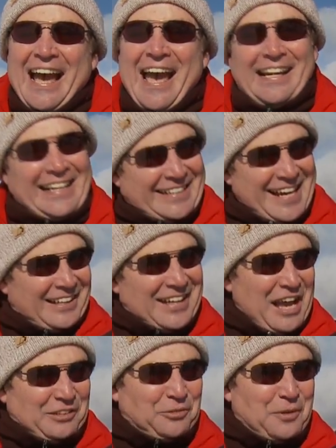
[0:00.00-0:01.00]
And until
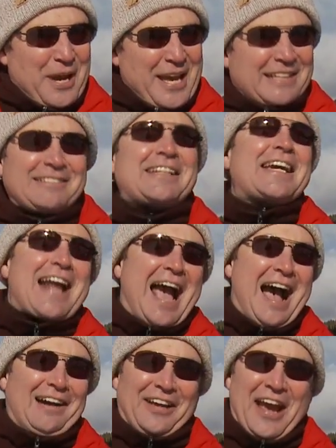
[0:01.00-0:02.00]
next week, get out